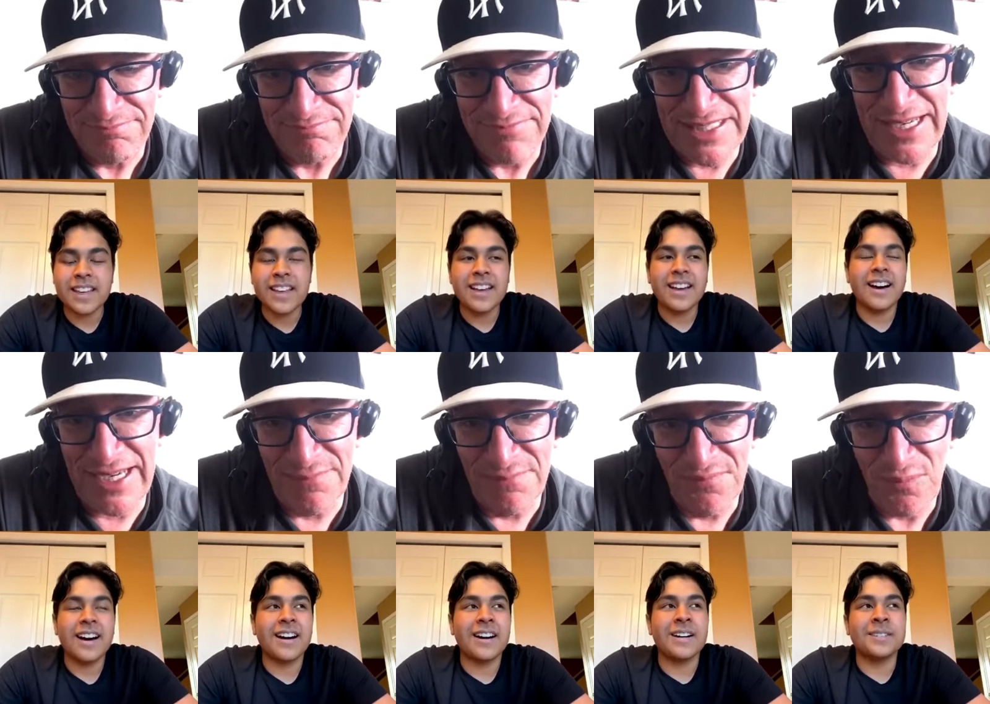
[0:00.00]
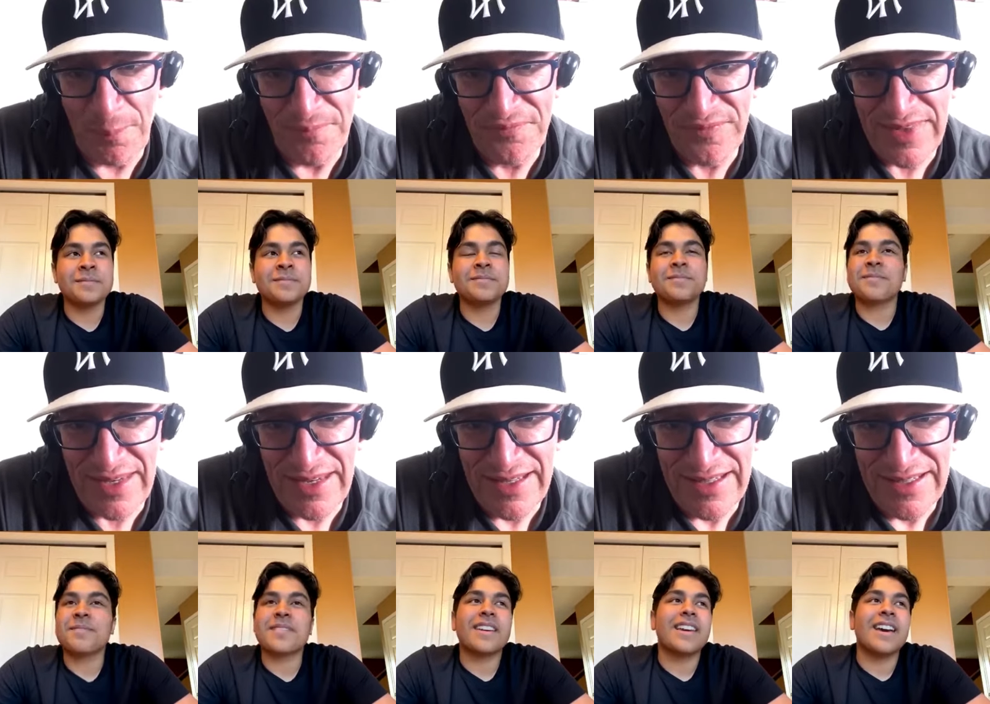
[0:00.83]
Speaker 1: Okay.
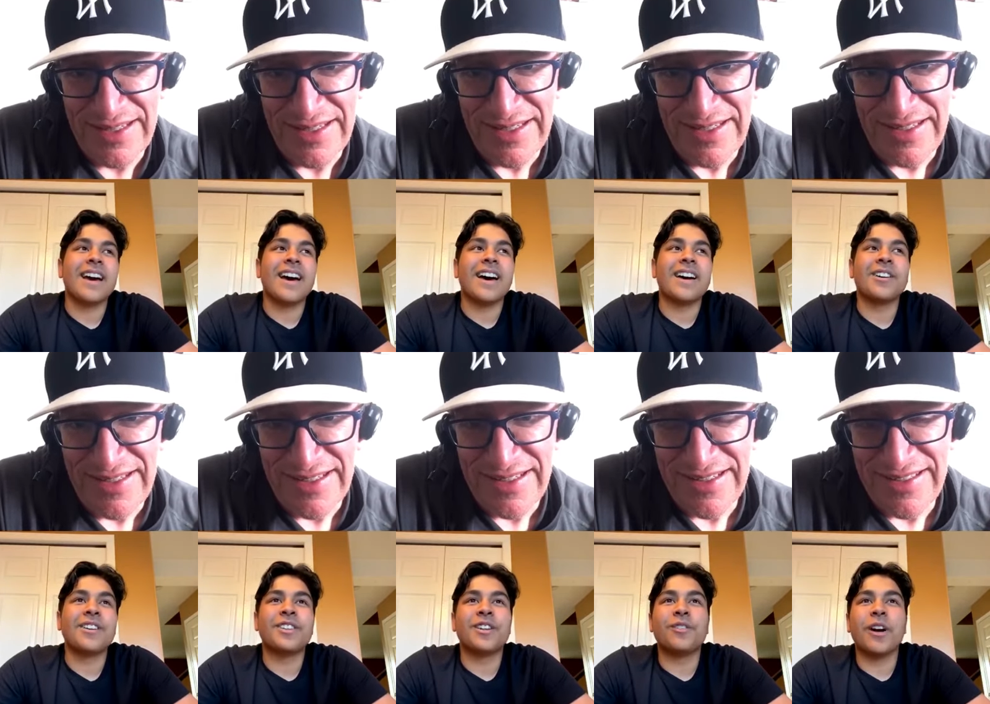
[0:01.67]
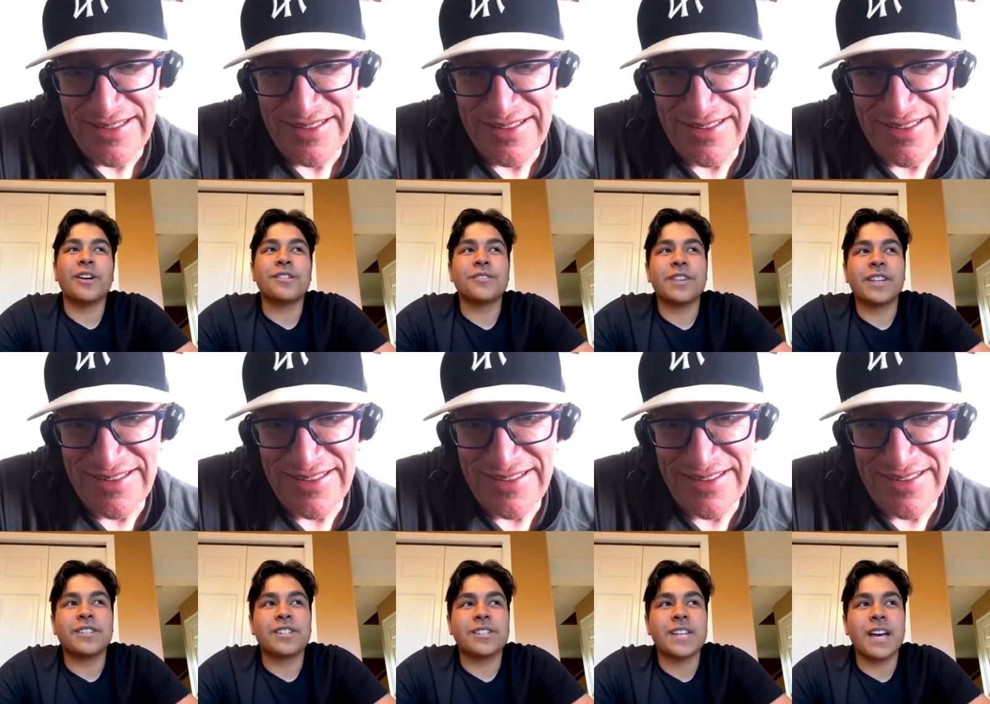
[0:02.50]
I don't know the rush of like
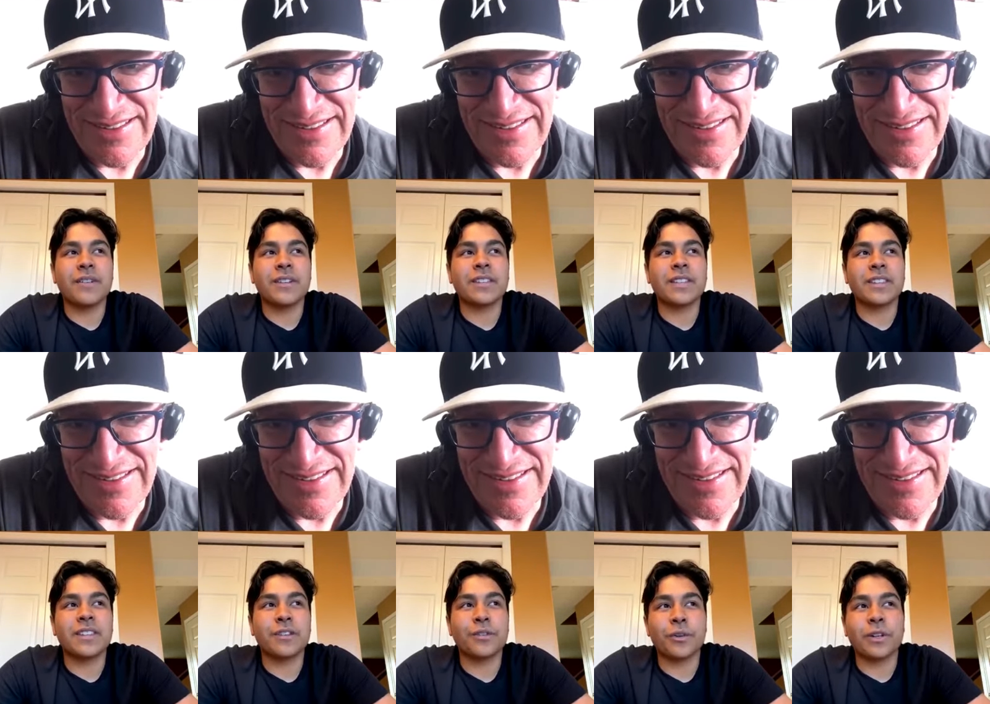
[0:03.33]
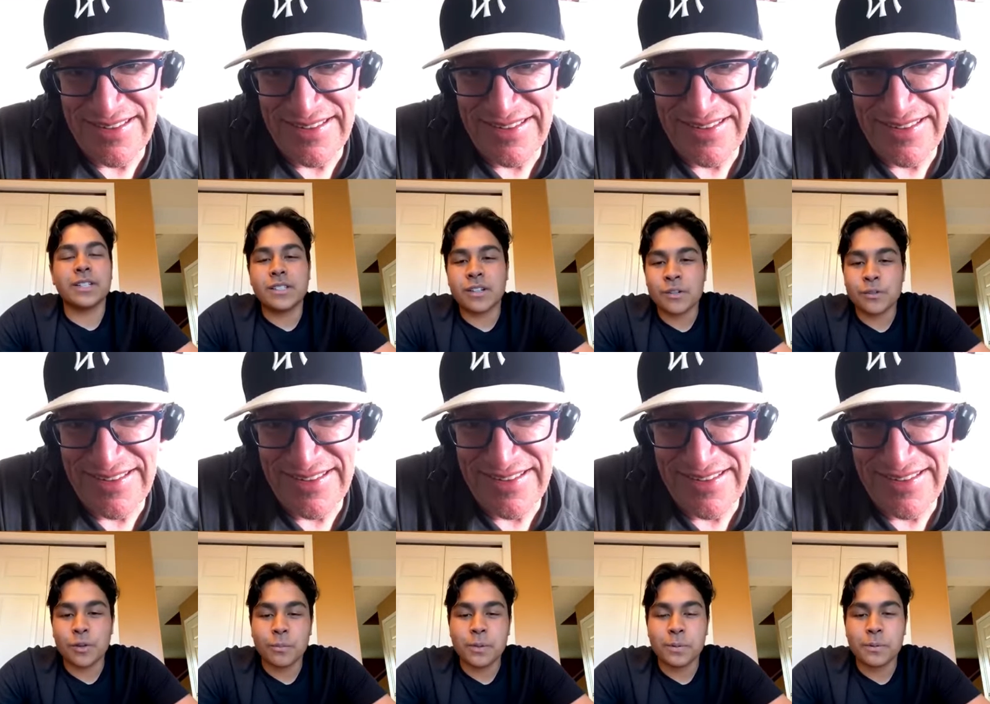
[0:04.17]
just having like the authority to control
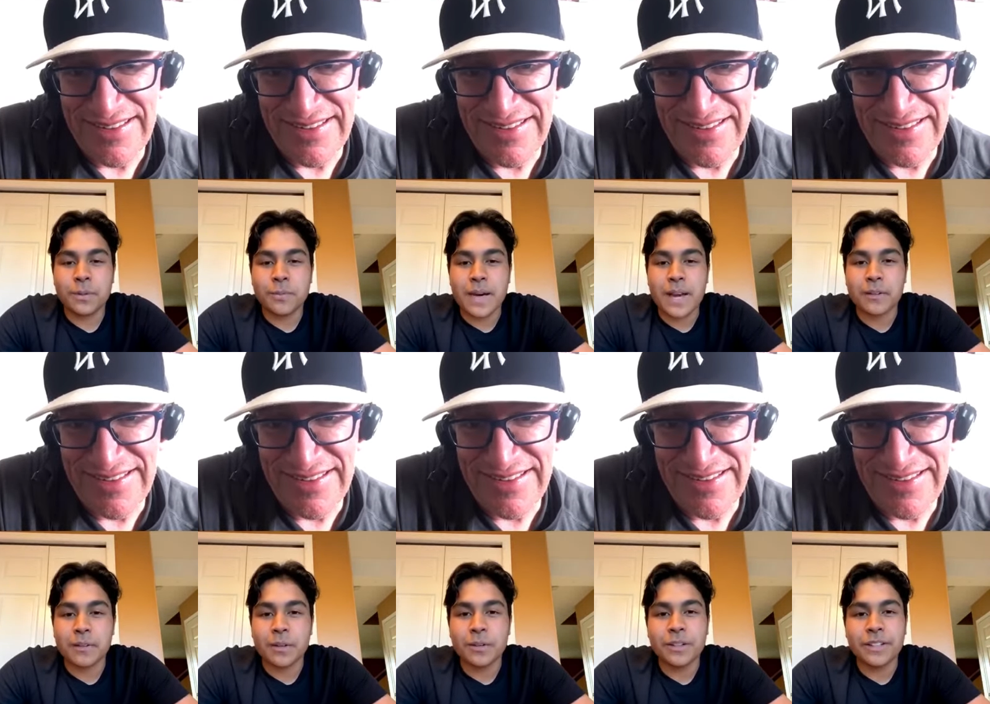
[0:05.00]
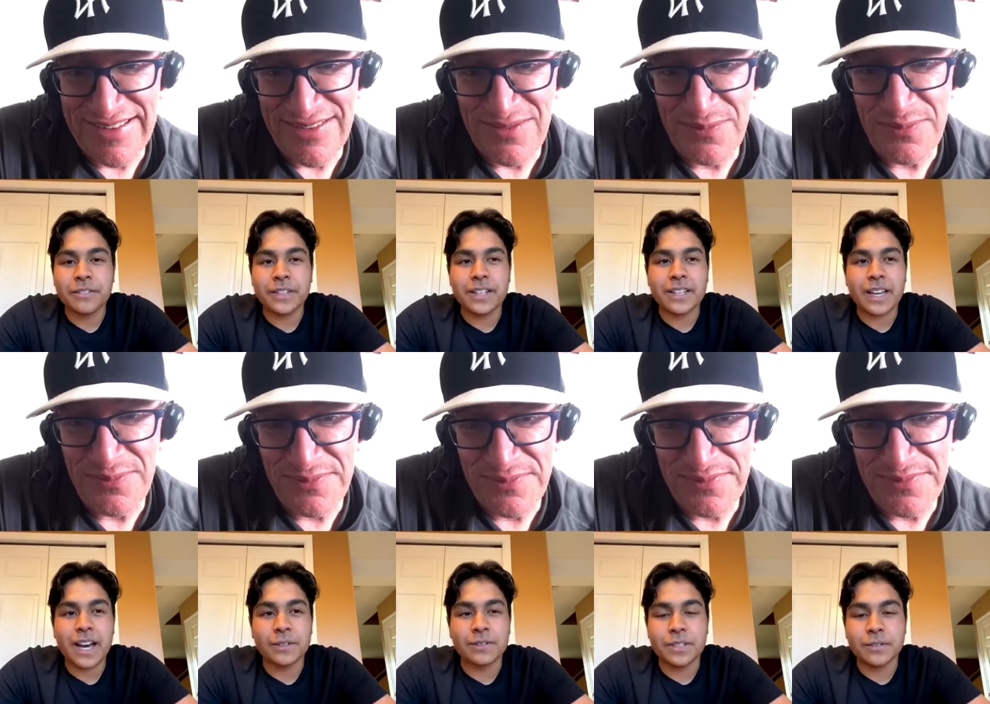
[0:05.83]
people in the back row of like how
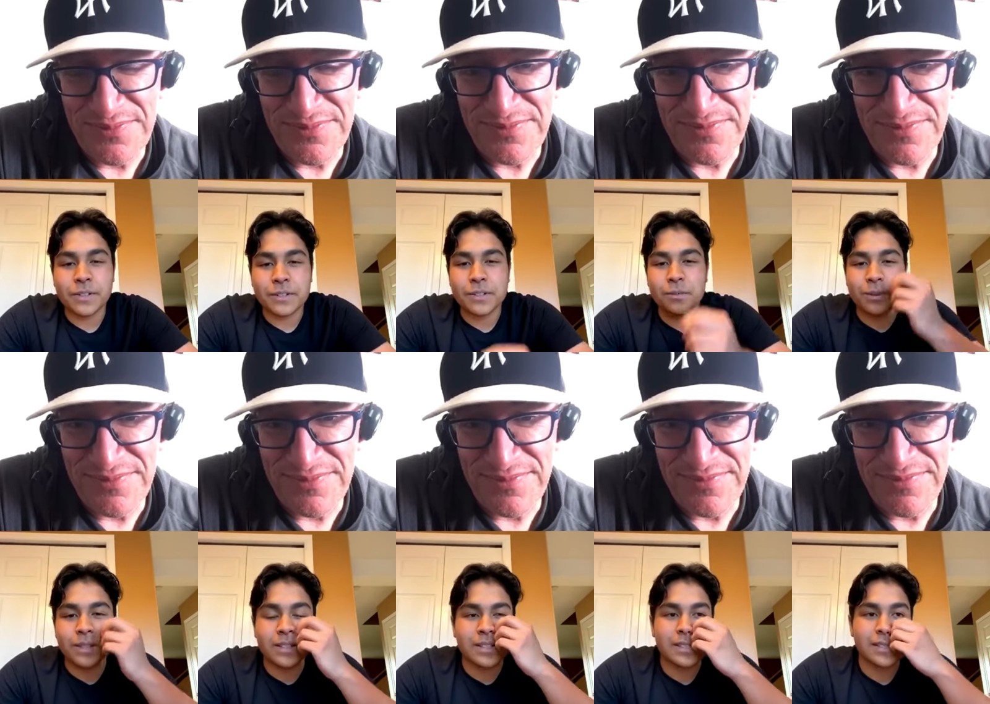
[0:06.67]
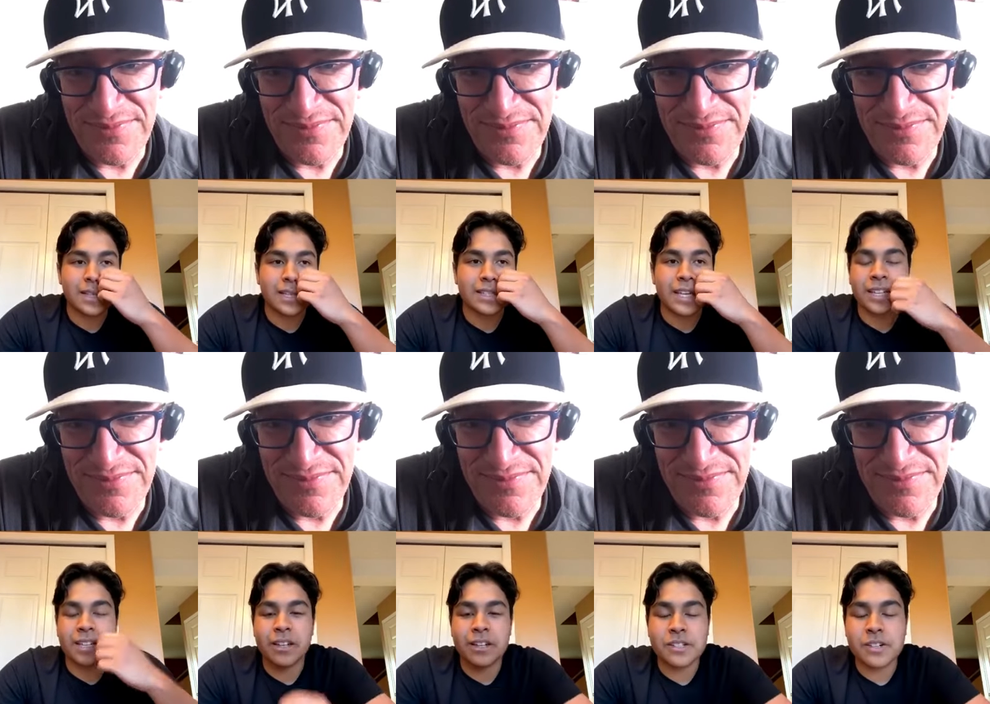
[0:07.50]
defense should be and just like taking
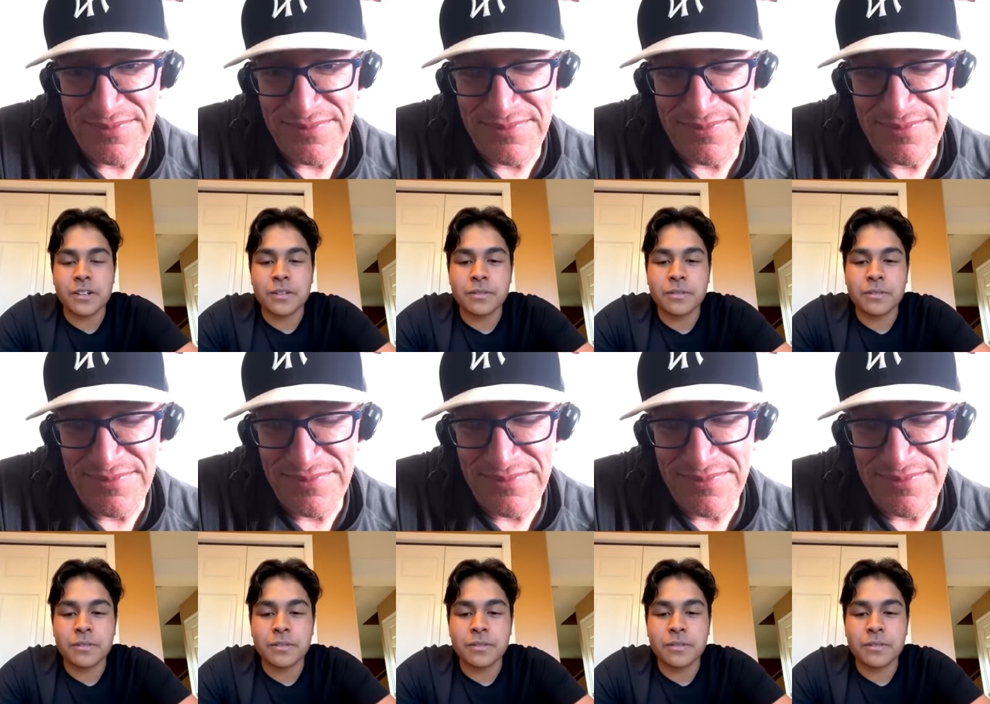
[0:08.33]
initiative